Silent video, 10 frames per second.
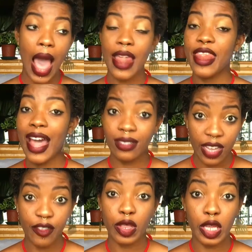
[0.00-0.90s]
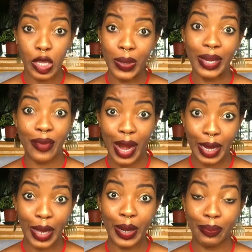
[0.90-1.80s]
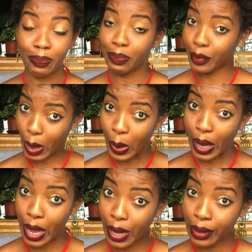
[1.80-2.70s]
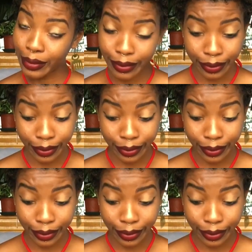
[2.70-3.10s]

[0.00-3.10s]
That's everything you need right there. Okay?